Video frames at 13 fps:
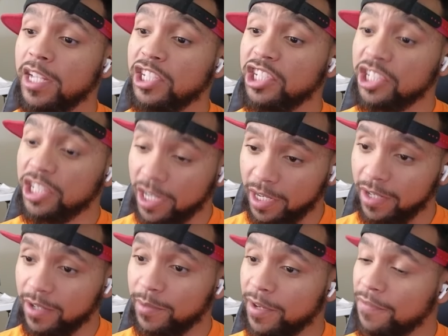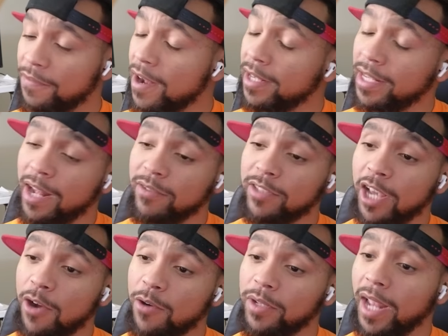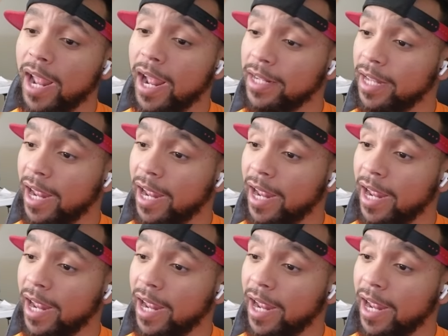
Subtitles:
shit when he find out Tony had to